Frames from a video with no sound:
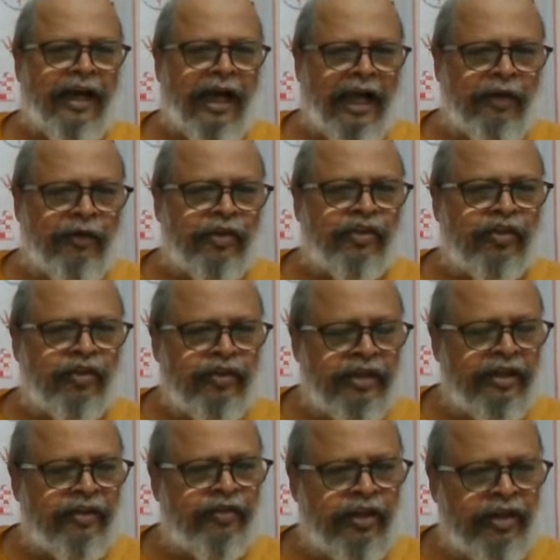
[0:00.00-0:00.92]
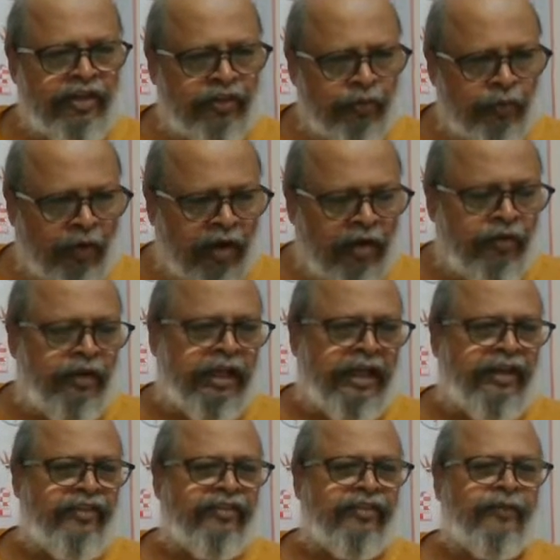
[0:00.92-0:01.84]
I was in a very small
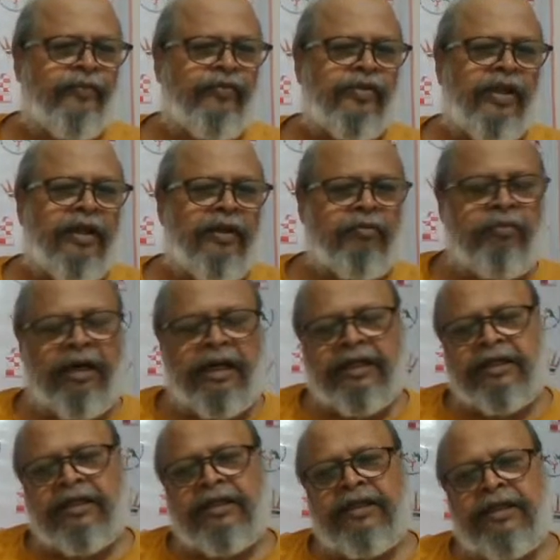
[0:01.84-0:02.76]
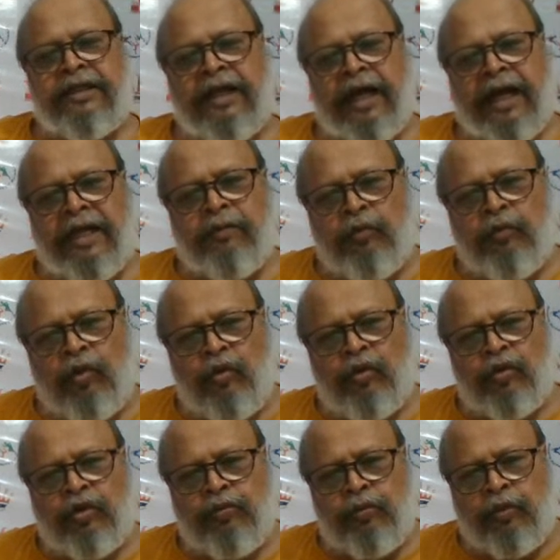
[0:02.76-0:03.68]
village, but I
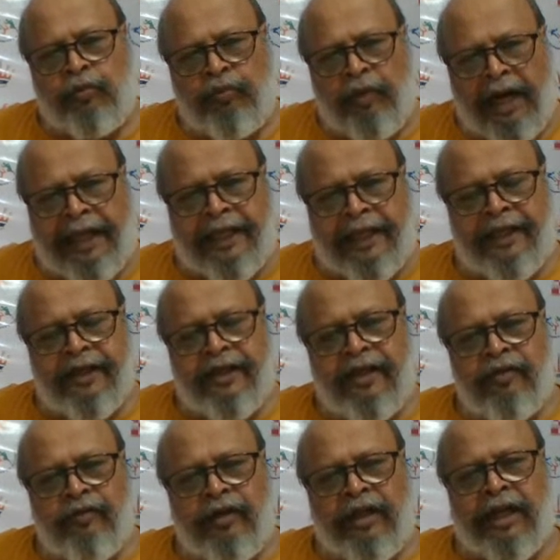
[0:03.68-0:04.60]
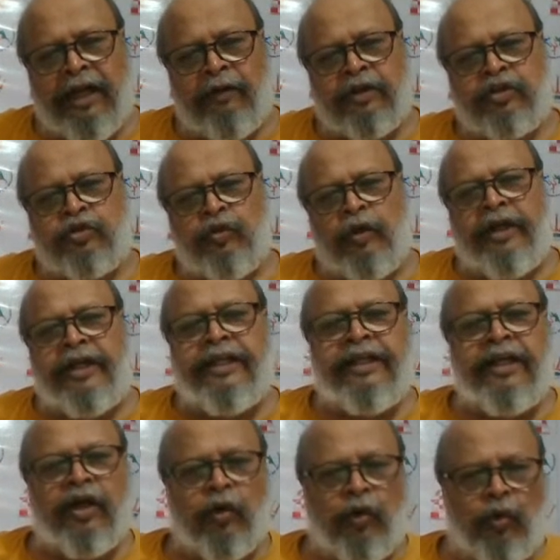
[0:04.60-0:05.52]
moved to Mumbai when I was
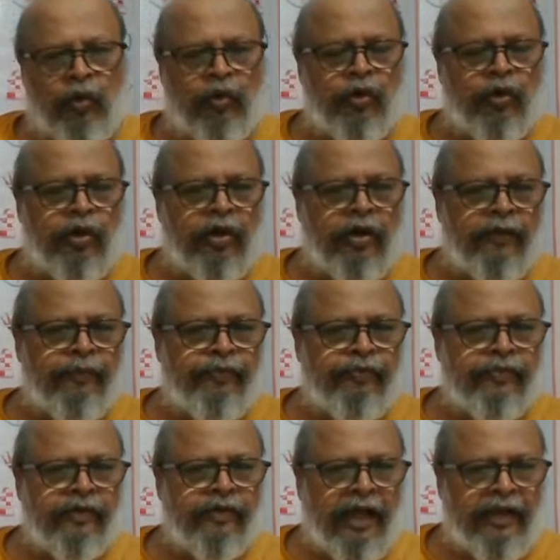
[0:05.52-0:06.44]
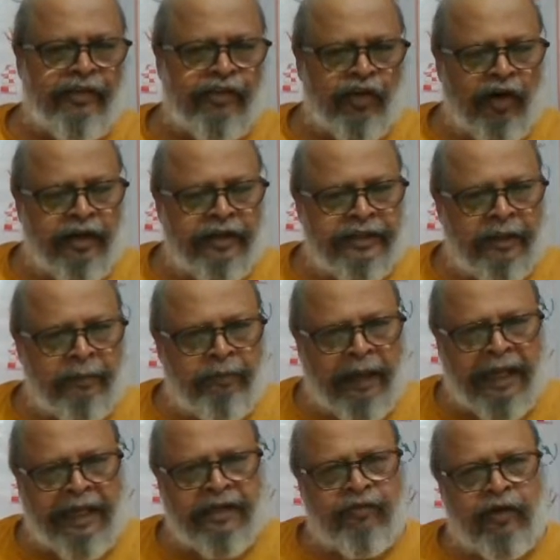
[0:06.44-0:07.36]
20-year old. I joined the
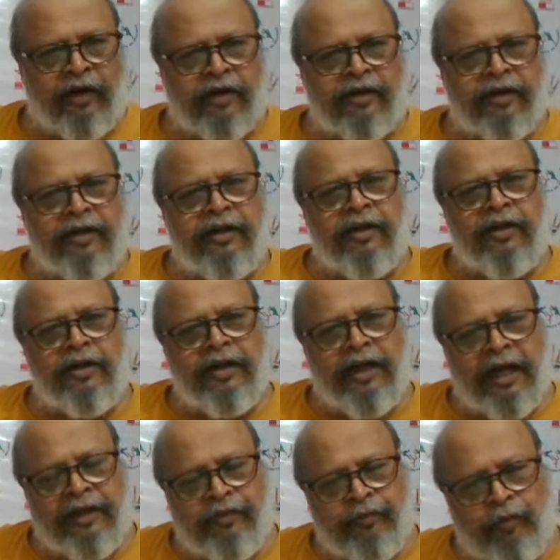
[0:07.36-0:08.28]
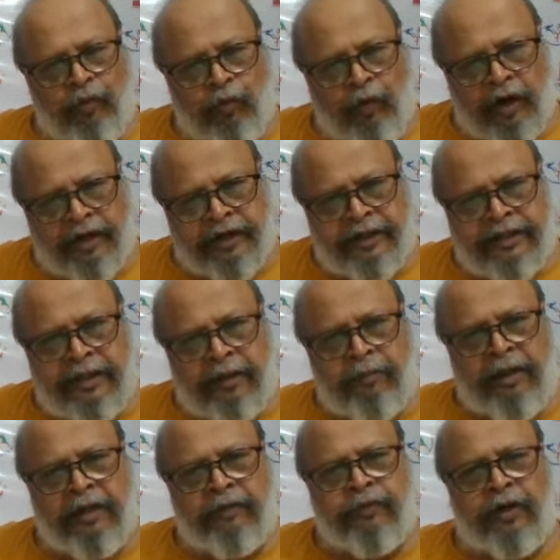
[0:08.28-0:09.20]
bank for, I worked in the
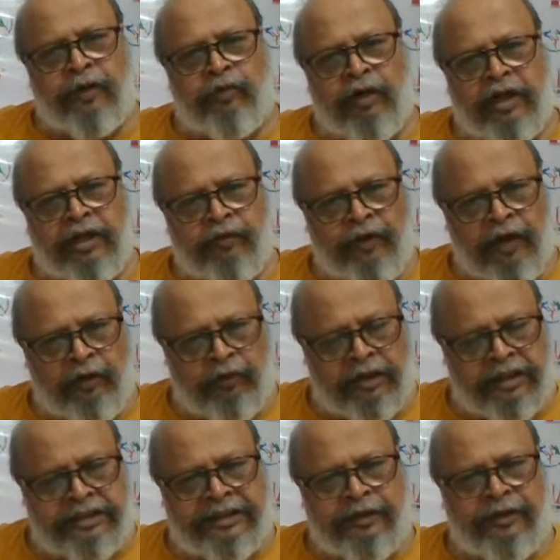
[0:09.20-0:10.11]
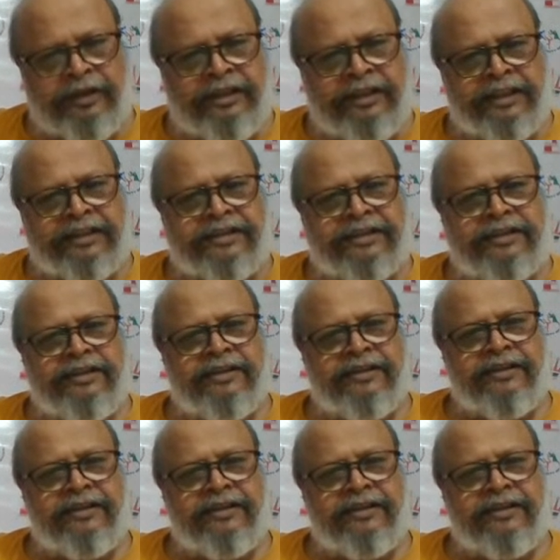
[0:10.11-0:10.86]
bank for 25, 27 years.